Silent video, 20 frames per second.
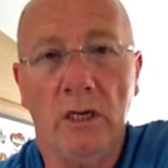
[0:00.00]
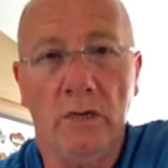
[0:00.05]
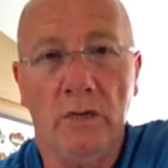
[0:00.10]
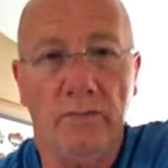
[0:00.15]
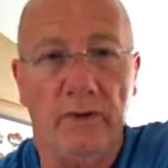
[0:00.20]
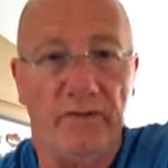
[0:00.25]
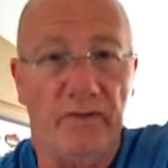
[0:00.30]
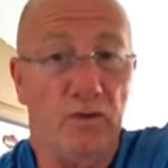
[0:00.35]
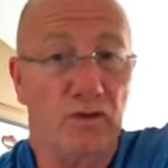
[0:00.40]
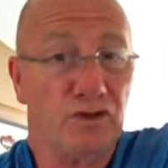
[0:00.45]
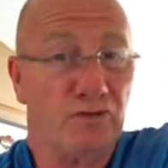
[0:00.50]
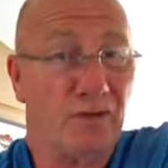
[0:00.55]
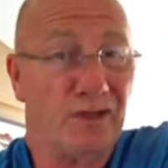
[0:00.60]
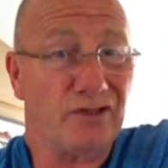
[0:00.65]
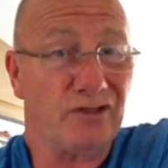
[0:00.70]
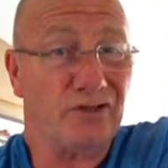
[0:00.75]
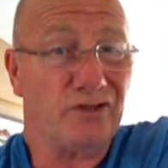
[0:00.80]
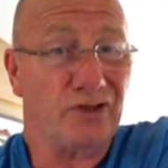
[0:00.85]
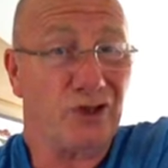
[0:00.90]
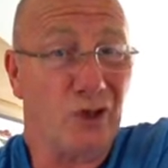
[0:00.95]
But if you want to
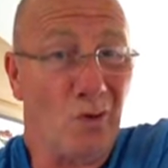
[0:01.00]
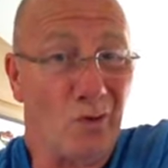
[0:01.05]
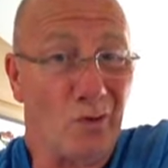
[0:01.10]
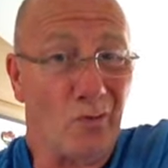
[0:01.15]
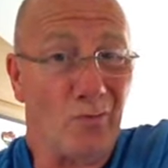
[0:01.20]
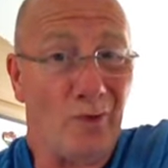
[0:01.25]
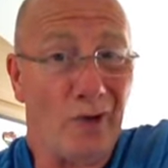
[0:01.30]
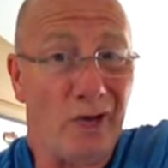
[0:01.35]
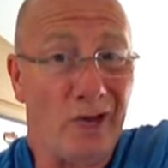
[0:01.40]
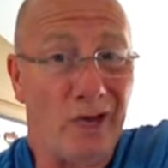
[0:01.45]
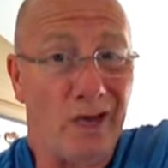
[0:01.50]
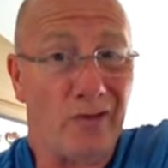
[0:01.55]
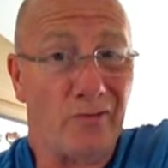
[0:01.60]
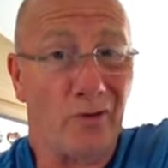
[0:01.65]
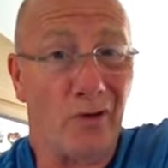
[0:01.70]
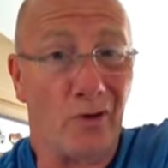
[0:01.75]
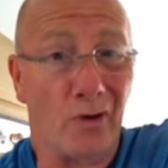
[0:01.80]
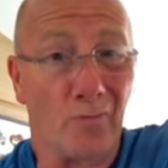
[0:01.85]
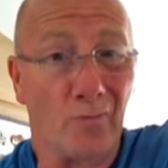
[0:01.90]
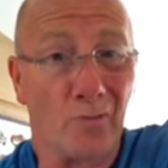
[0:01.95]
spend
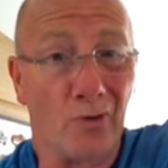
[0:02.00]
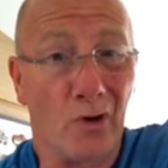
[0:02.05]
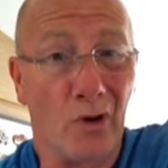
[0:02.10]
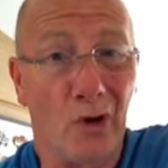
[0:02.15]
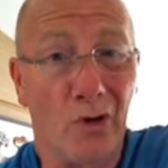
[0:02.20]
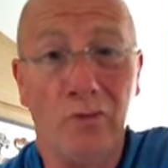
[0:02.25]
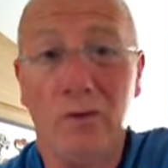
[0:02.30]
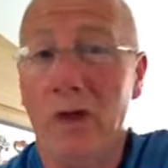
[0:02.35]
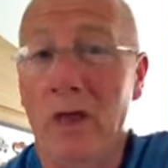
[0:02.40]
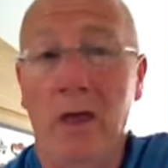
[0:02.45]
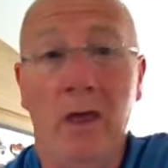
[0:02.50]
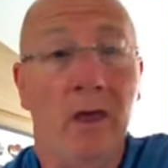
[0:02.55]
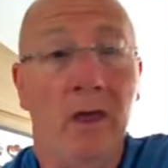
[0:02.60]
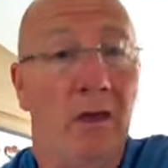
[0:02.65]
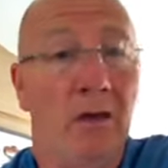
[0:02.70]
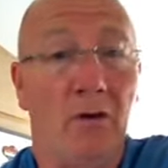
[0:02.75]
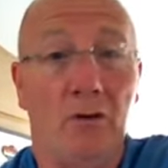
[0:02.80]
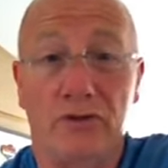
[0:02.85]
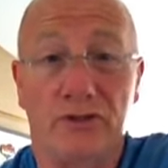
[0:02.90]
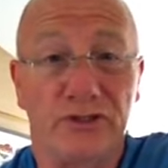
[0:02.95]
£200 on a Pro,
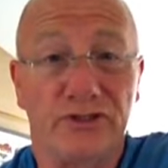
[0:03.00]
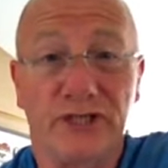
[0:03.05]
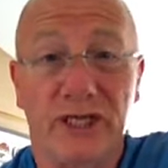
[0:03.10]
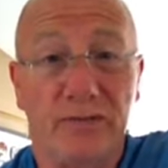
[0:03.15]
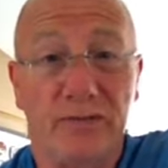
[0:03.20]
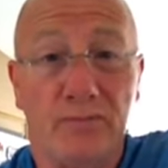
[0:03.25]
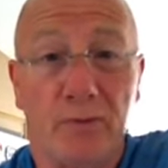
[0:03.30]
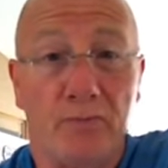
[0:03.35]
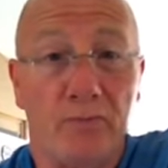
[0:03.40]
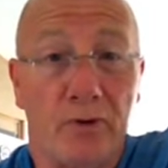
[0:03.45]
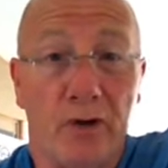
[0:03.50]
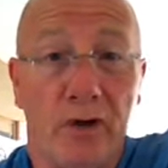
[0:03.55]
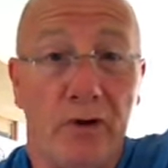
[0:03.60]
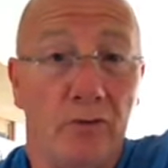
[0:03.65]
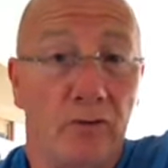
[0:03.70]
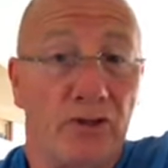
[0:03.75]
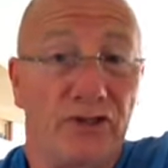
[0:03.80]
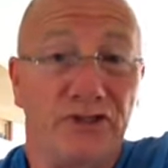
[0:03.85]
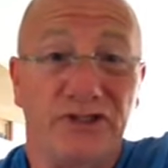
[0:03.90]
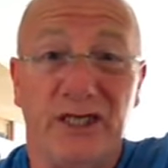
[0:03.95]
or the Deeper Pro,
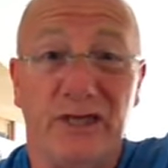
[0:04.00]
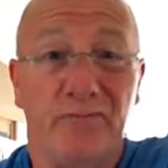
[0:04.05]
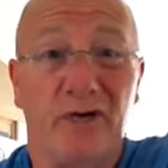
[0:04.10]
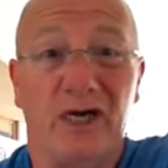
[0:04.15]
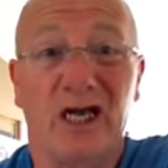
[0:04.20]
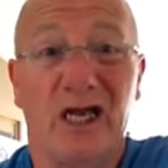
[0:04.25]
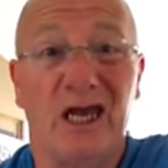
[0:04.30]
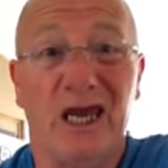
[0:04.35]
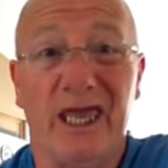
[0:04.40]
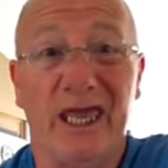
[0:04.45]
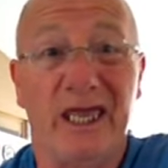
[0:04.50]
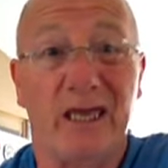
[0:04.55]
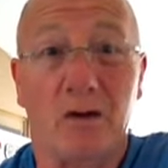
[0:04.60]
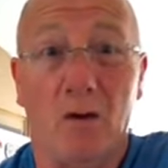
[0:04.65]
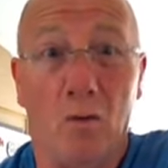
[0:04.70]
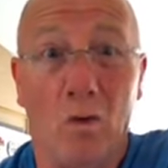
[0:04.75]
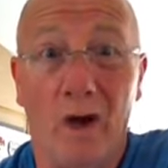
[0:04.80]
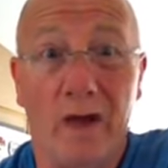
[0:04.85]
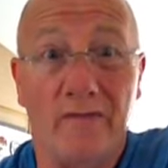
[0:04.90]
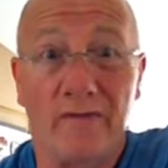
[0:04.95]
or the Deeper Click, or
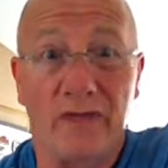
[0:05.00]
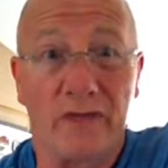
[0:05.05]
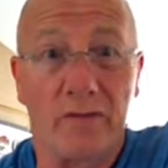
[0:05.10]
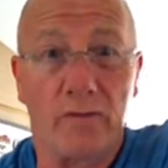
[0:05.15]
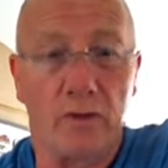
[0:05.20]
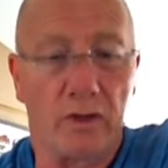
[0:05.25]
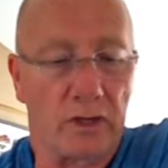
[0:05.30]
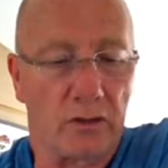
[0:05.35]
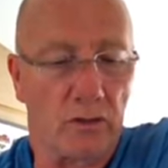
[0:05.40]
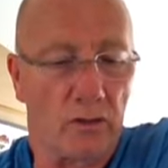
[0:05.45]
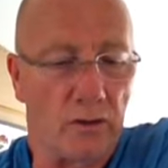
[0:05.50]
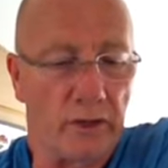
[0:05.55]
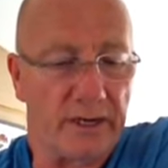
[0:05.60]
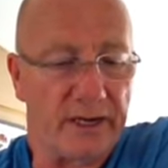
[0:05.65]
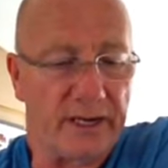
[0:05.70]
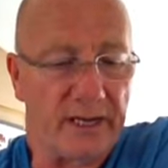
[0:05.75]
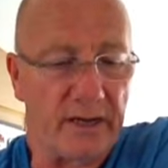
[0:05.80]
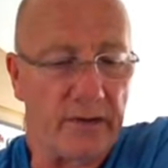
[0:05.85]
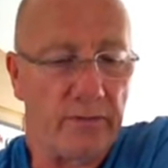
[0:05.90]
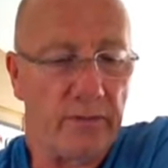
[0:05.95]
whatever they want to call it
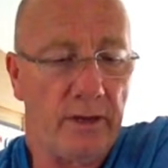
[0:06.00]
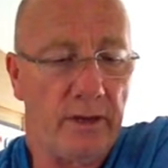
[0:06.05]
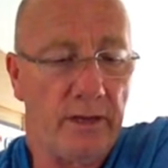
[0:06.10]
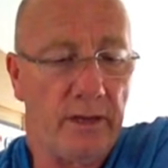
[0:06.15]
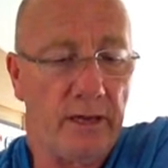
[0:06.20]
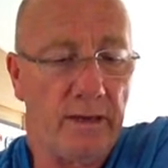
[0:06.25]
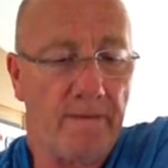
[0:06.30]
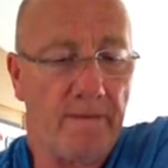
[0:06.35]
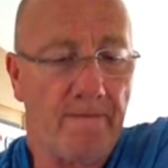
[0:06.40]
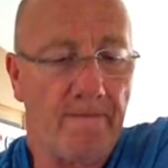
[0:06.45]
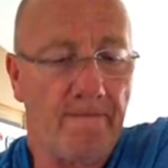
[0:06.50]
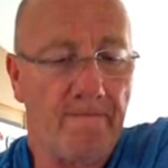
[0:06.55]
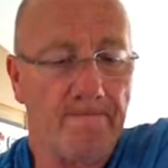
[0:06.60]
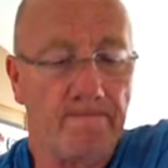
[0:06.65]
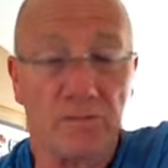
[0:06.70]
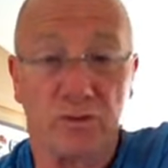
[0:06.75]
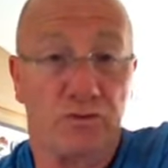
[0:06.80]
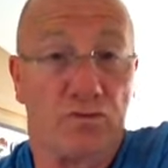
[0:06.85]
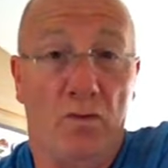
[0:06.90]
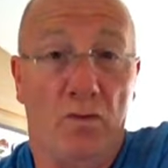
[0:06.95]
now,
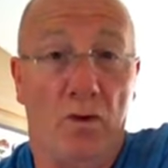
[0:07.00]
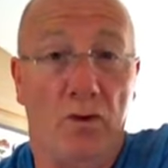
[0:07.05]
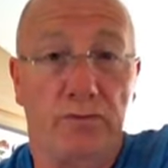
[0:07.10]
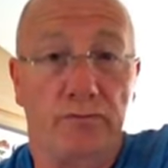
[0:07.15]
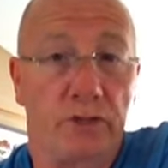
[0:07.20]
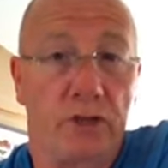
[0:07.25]
it's fine.